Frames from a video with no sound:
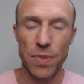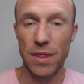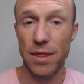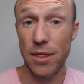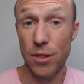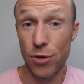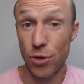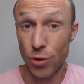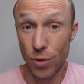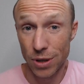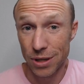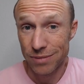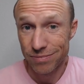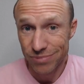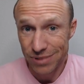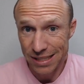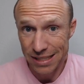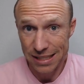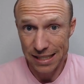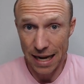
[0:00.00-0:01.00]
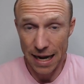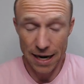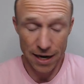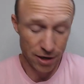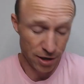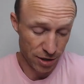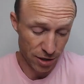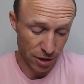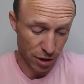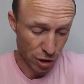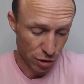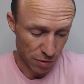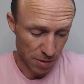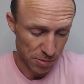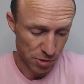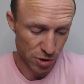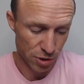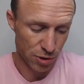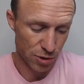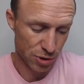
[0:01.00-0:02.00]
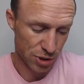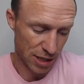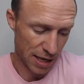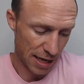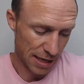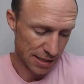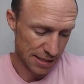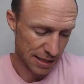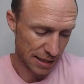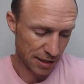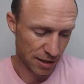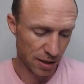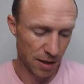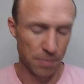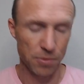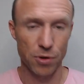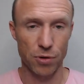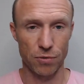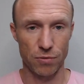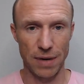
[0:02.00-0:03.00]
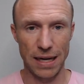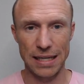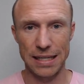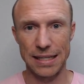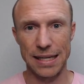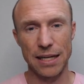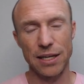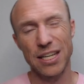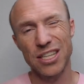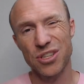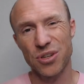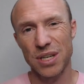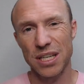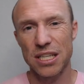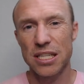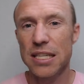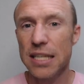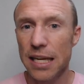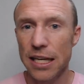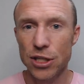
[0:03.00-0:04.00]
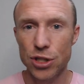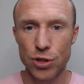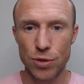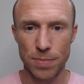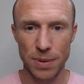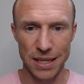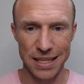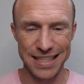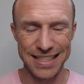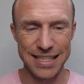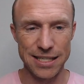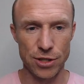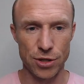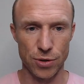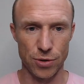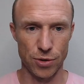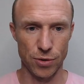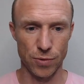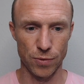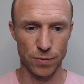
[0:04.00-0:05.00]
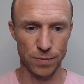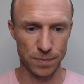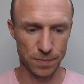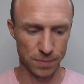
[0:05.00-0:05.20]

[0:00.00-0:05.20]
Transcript: your desired cryptos and set it up correctly. And as you can see, it's super easy to do.